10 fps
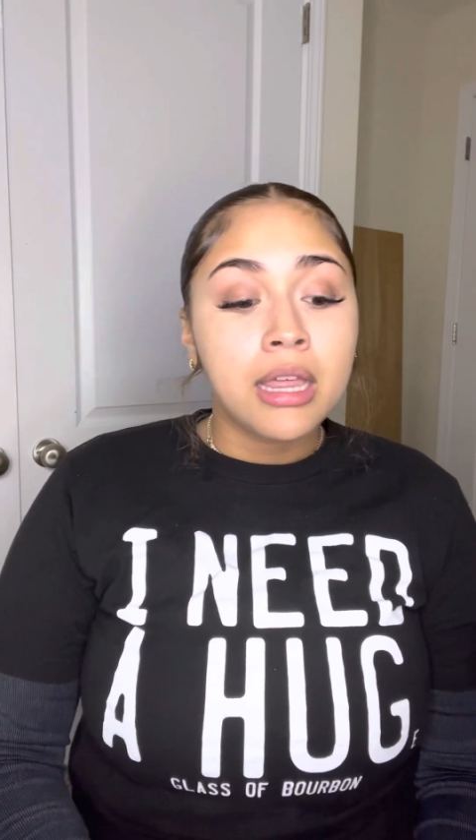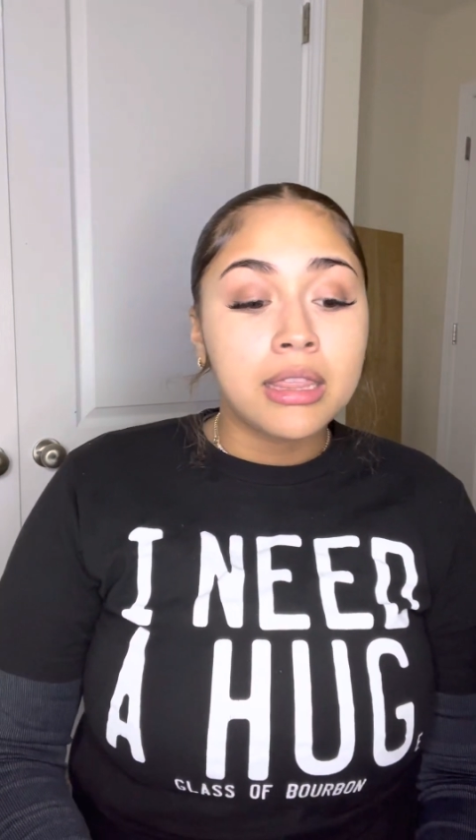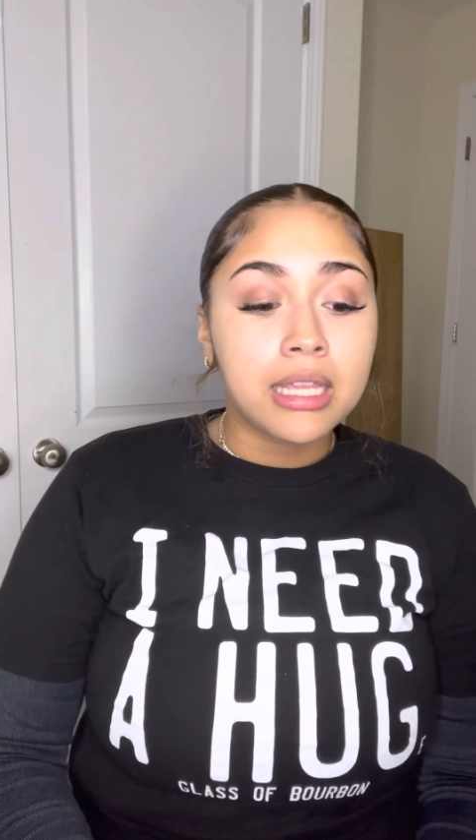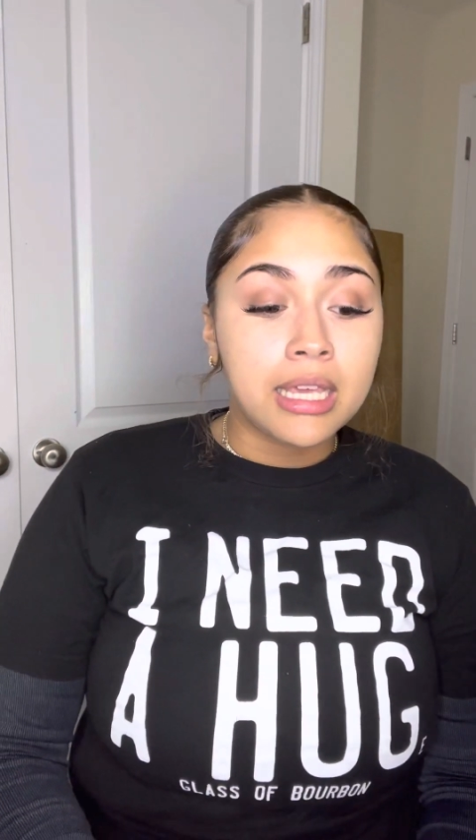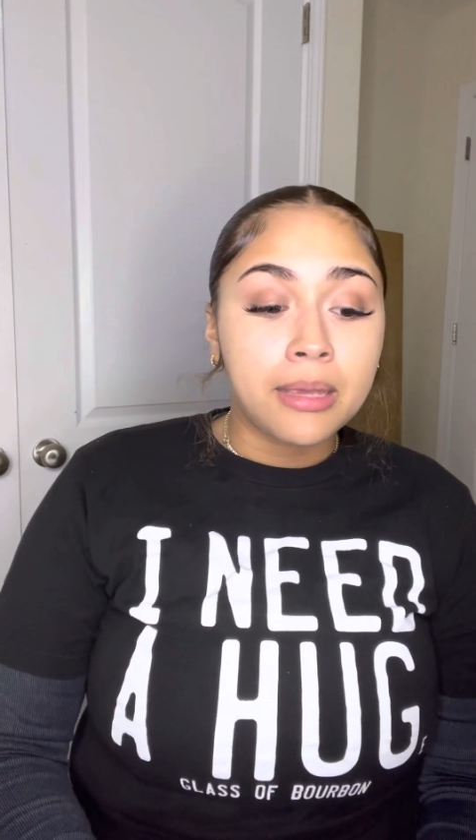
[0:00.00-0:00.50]

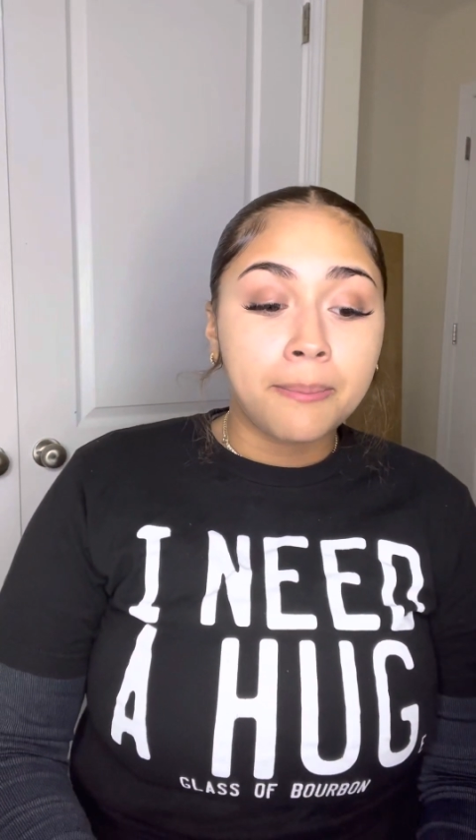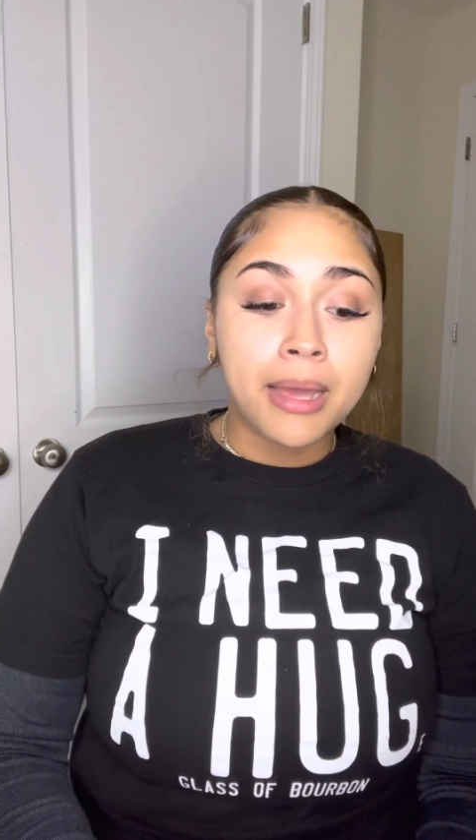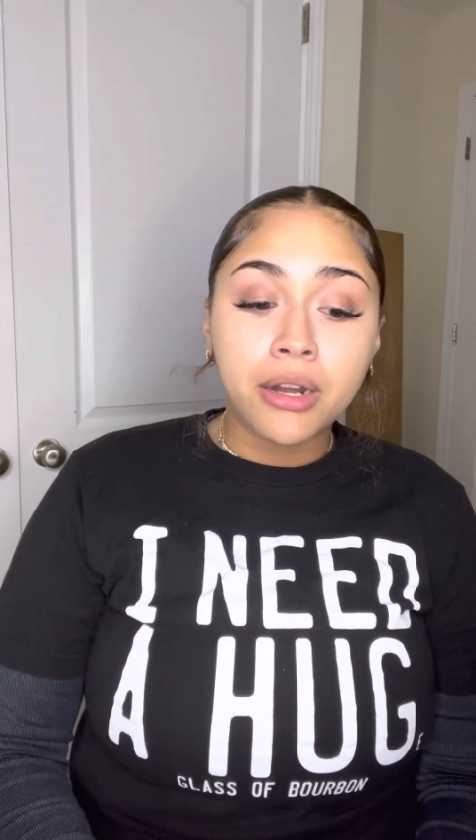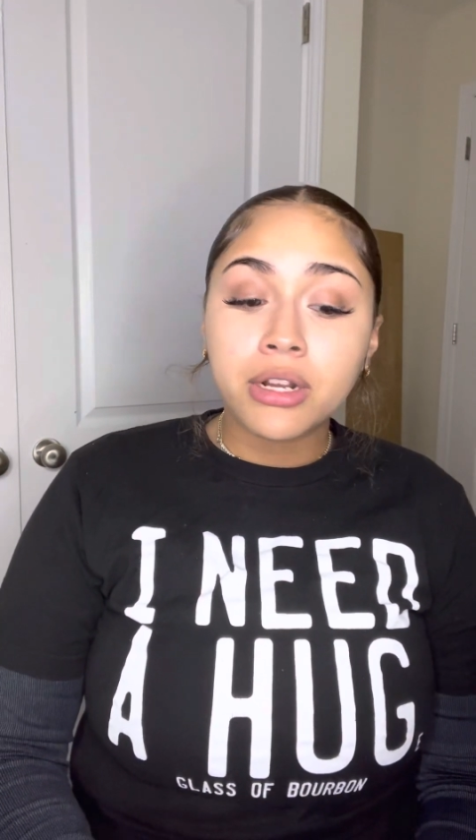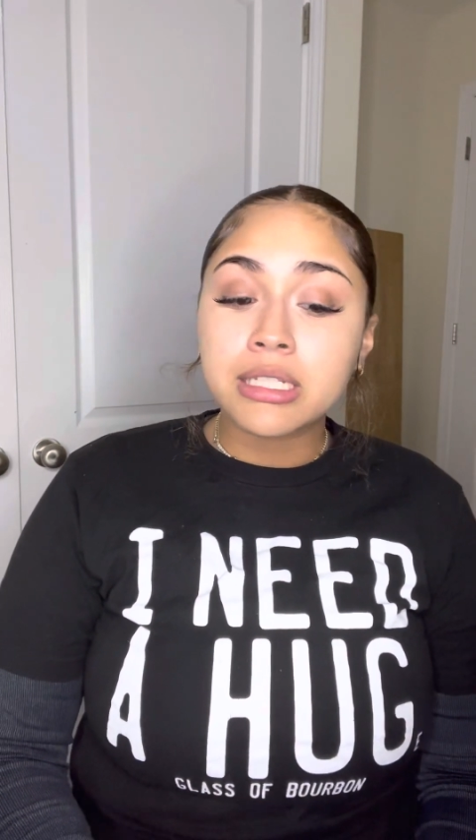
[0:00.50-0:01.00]
the
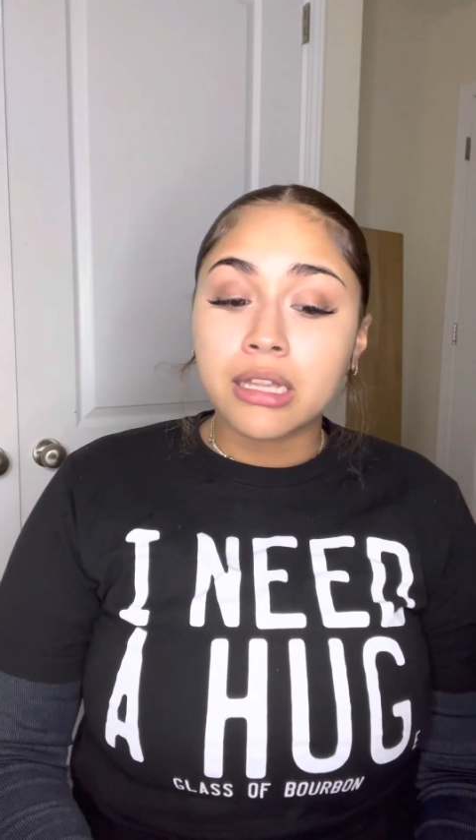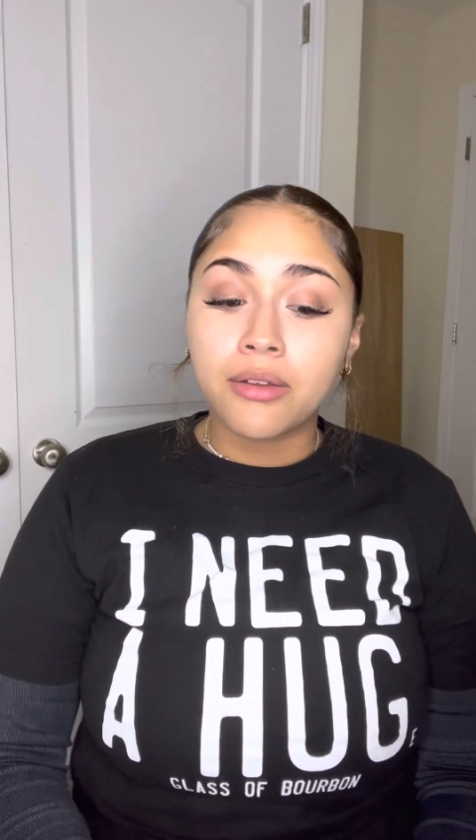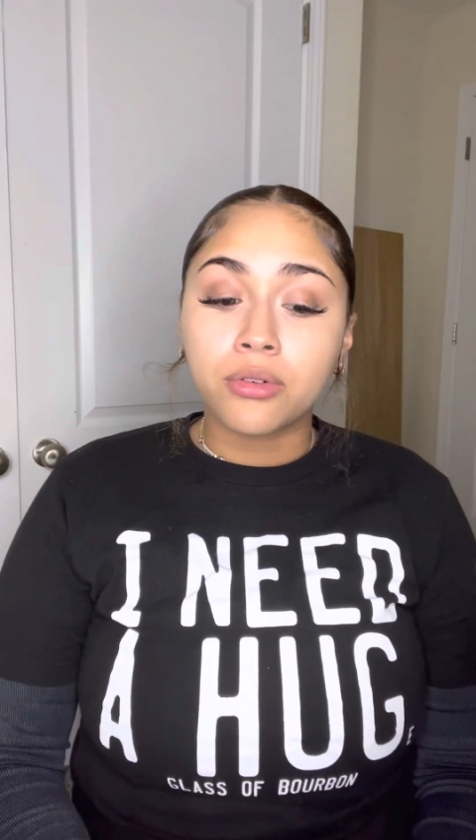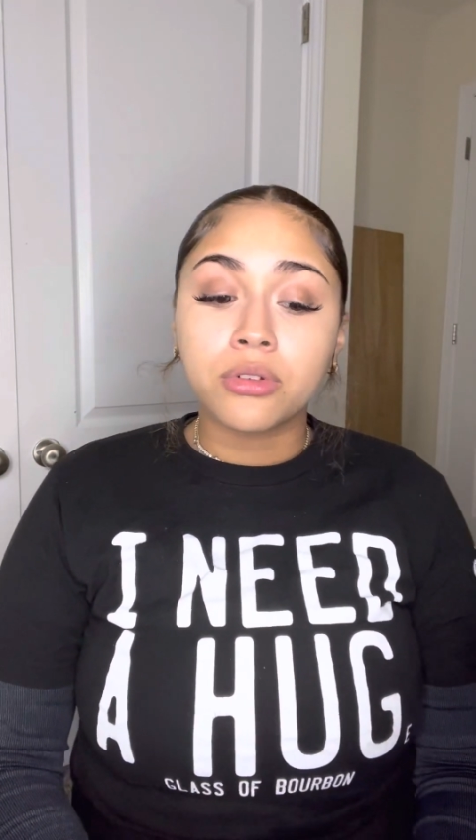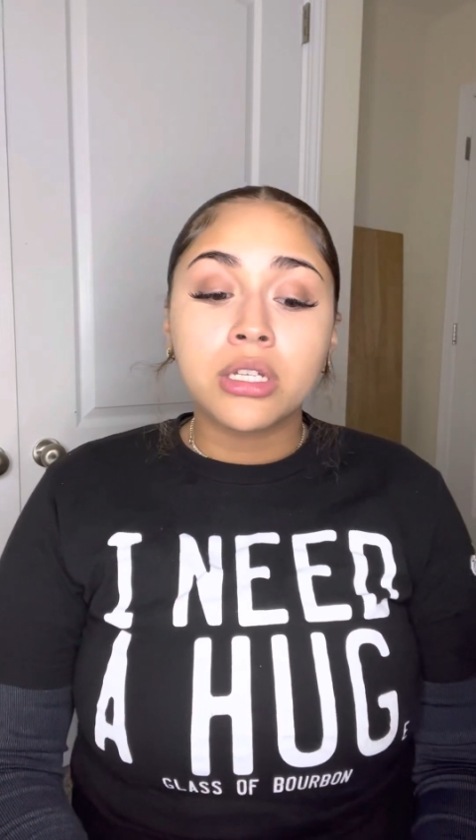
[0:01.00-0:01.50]
batter is
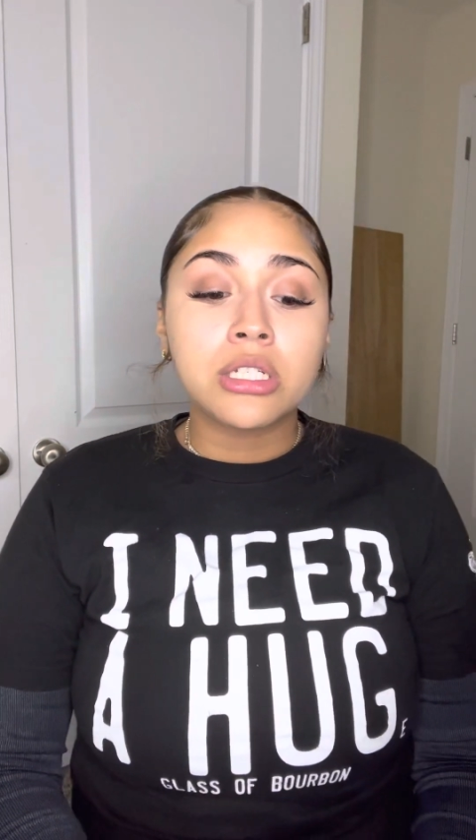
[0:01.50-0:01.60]
level